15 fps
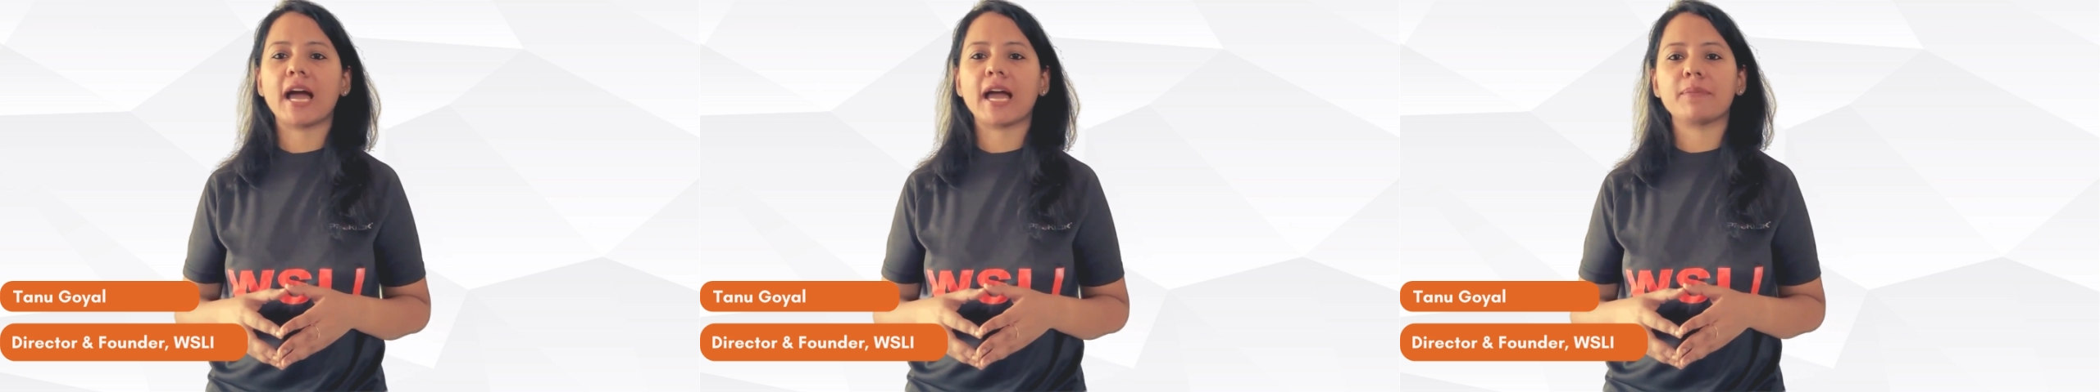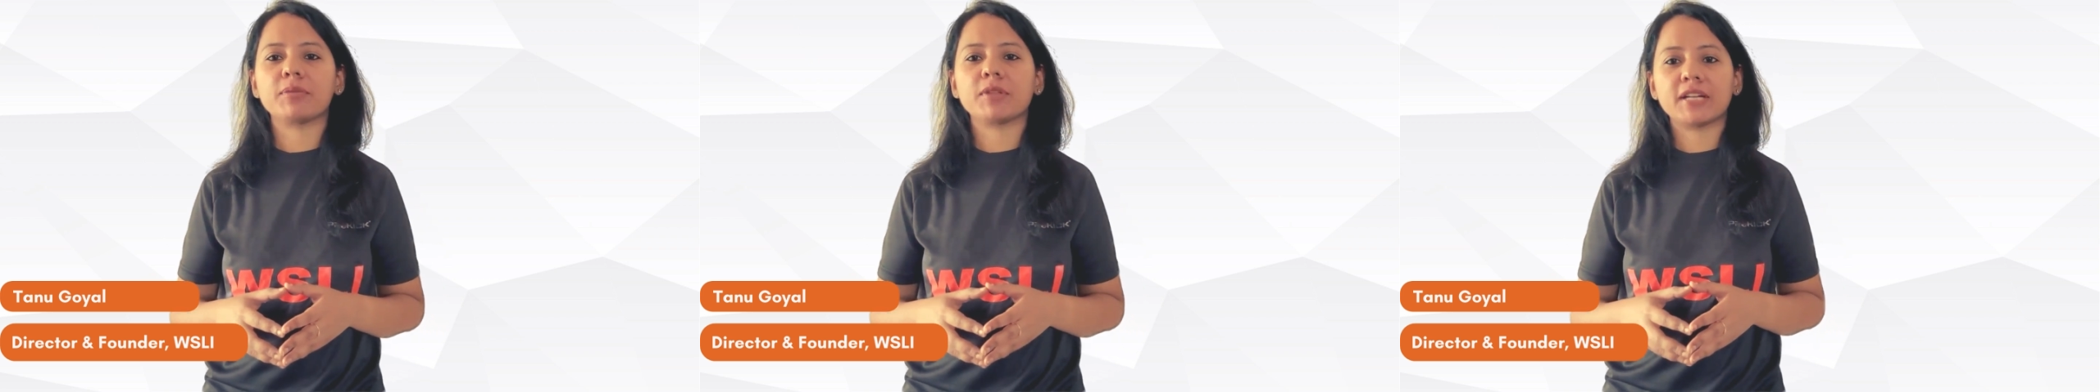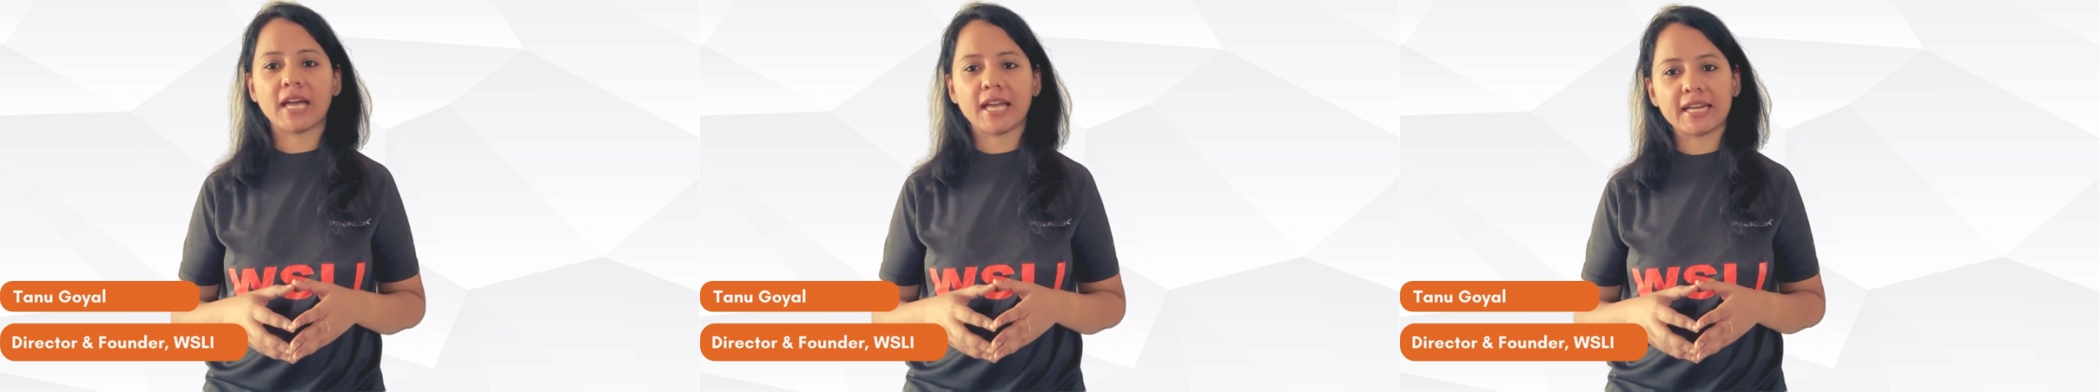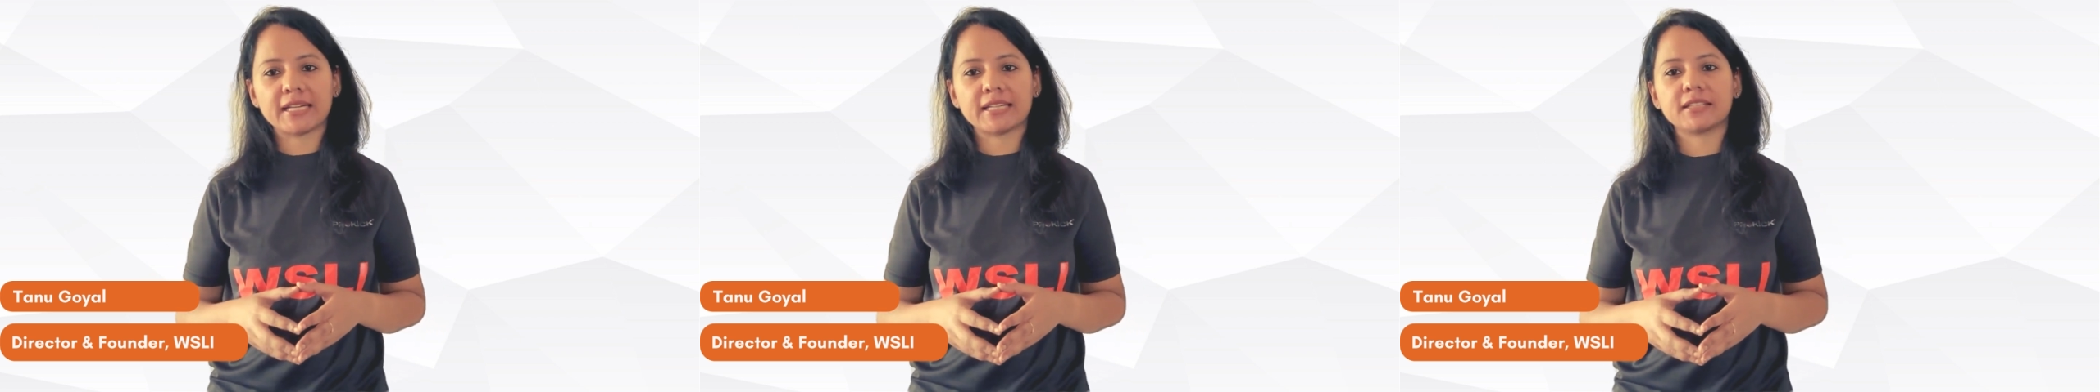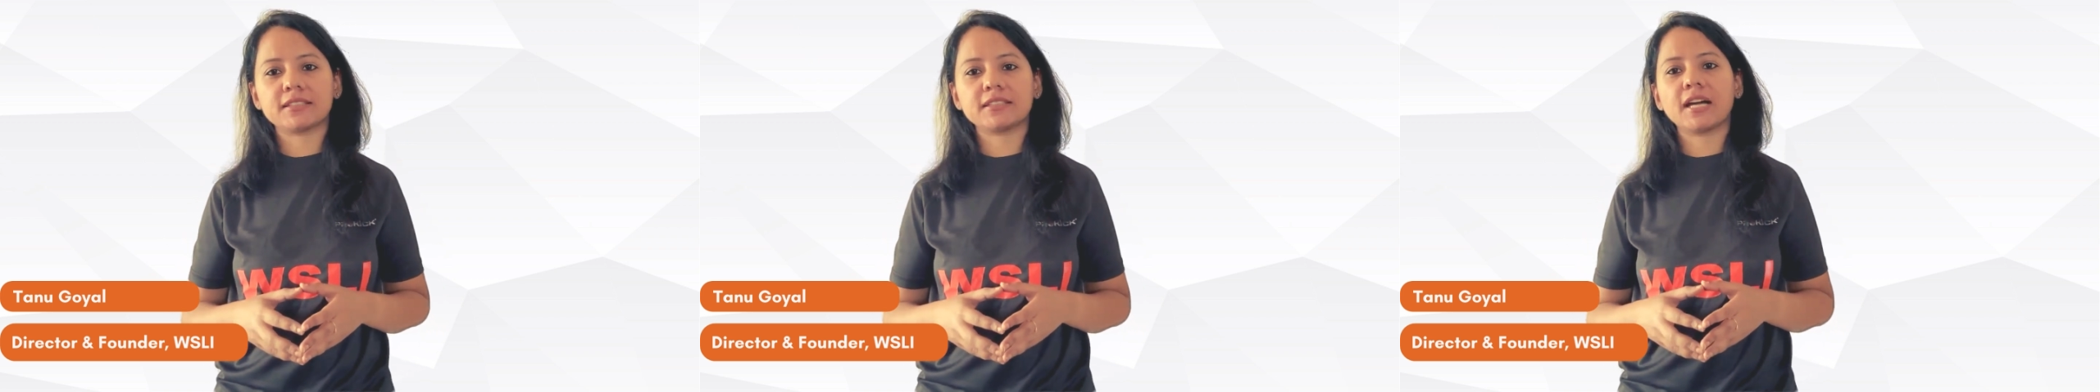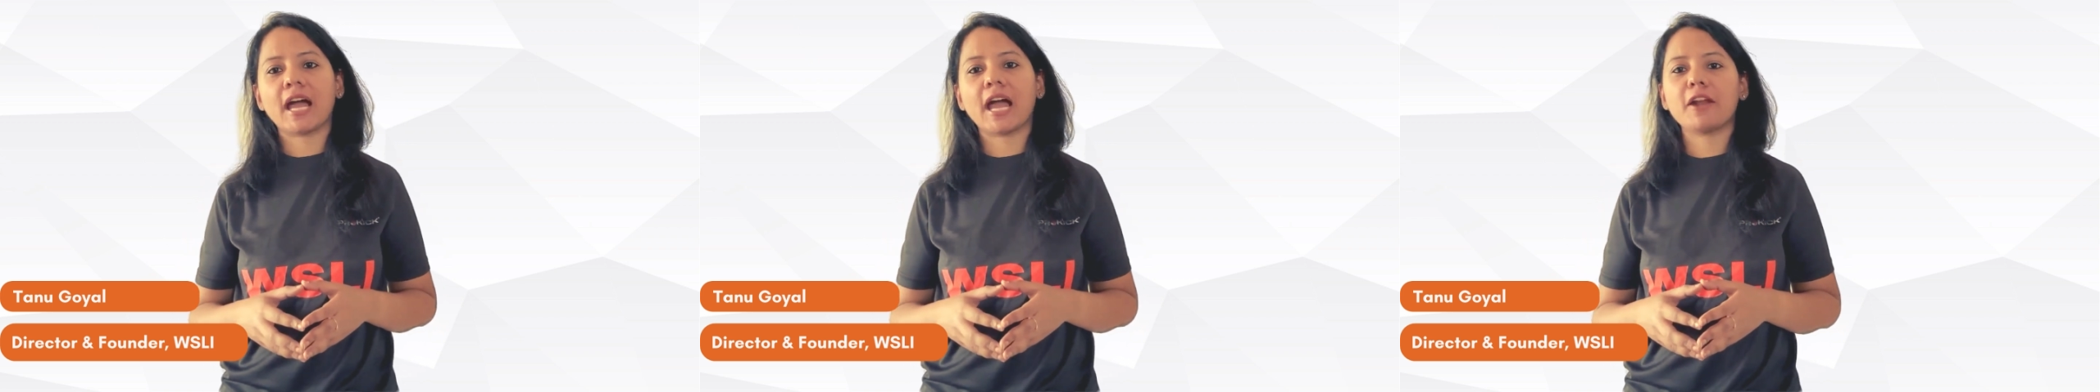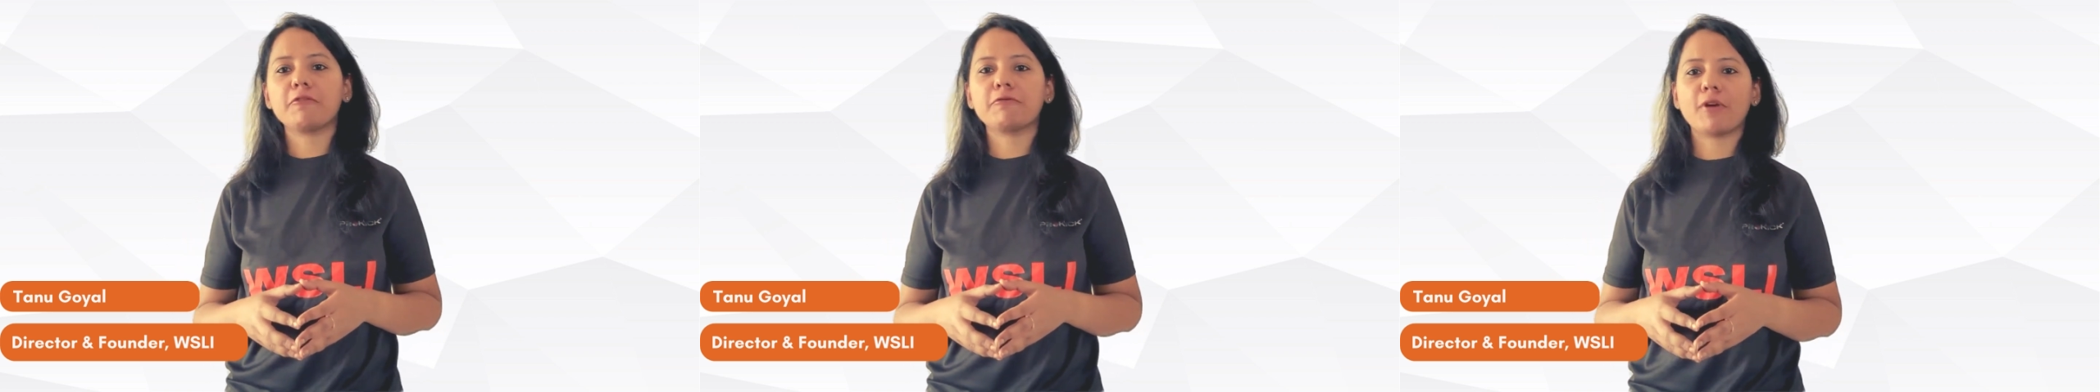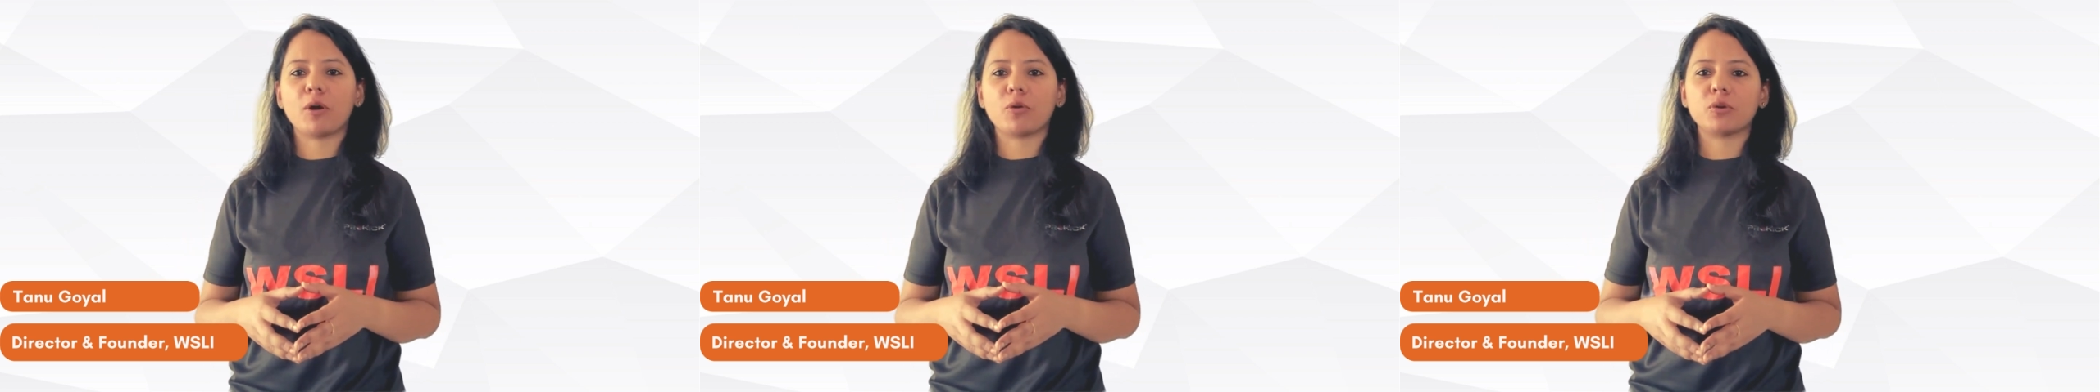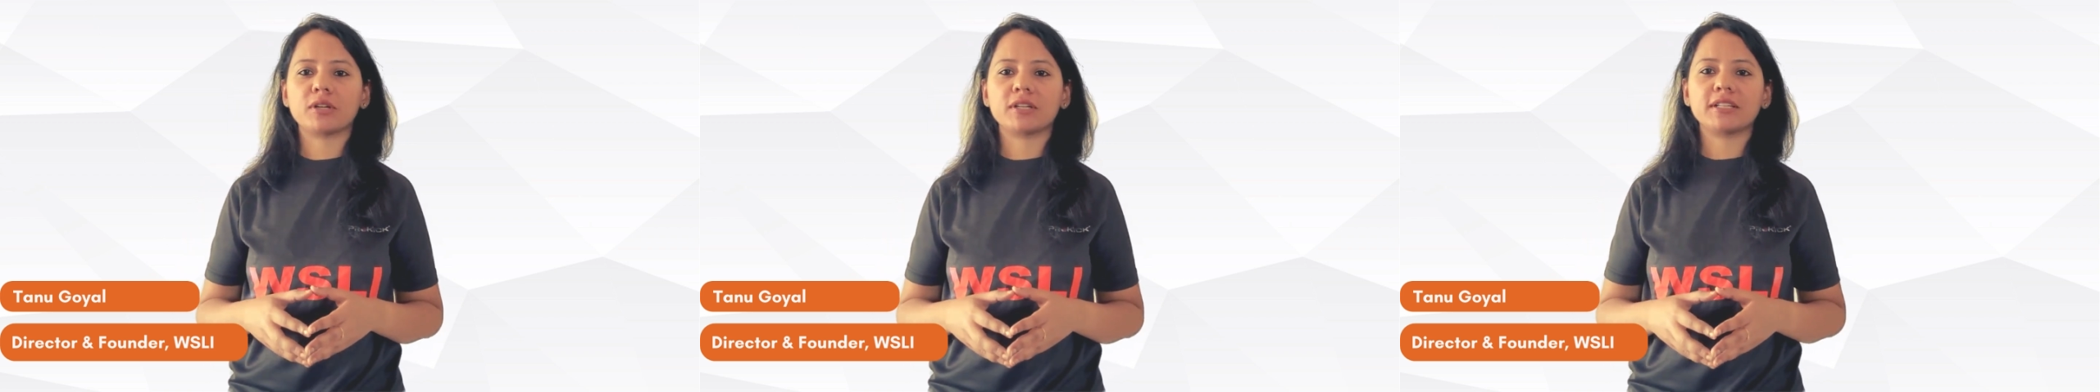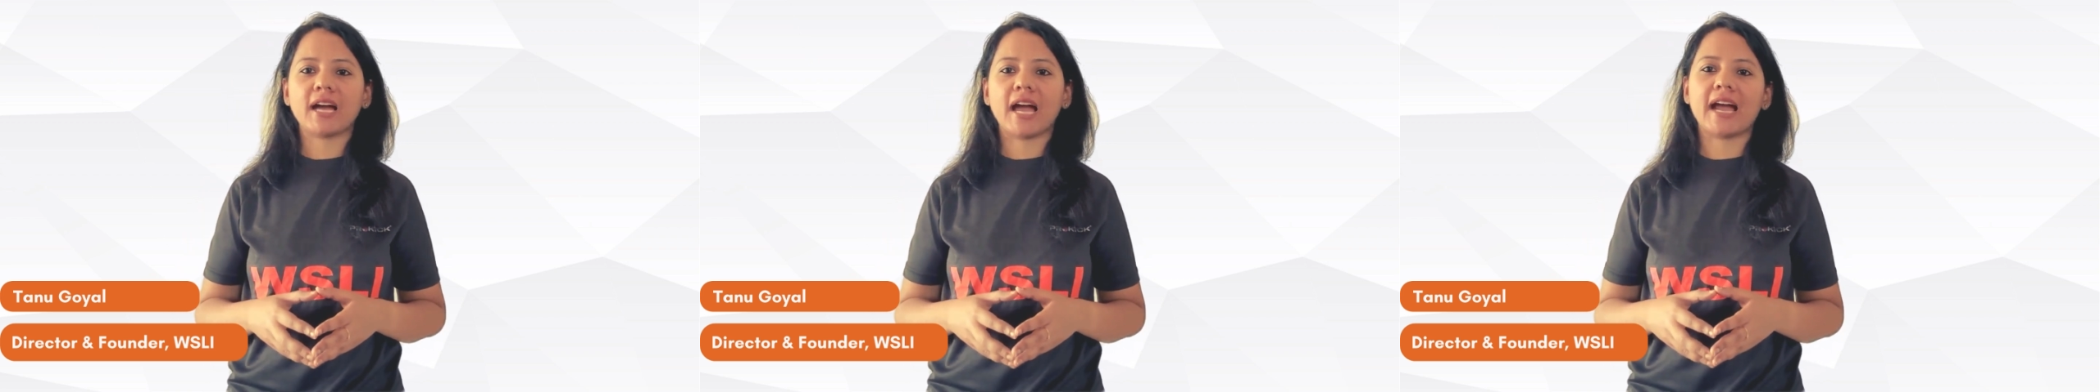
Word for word: I am the director and founder